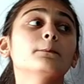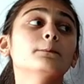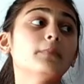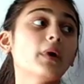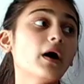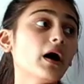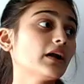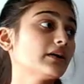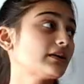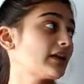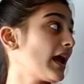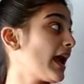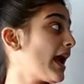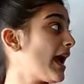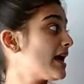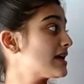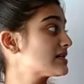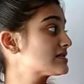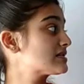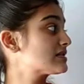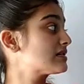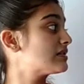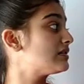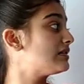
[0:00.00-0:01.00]
But
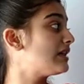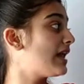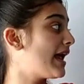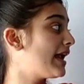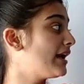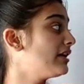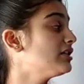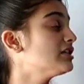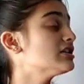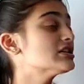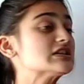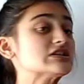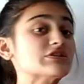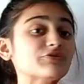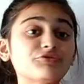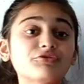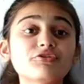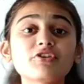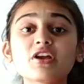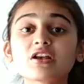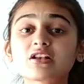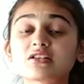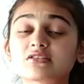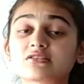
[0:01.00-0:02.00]
as land is
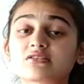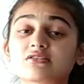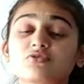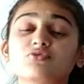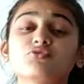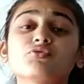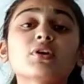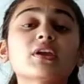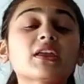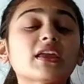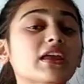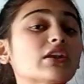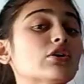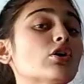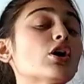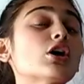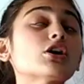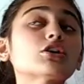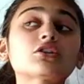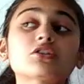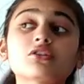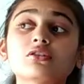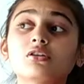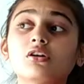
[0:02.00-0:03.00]
fixed, we
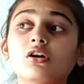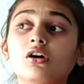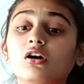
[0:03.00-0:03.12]
cannot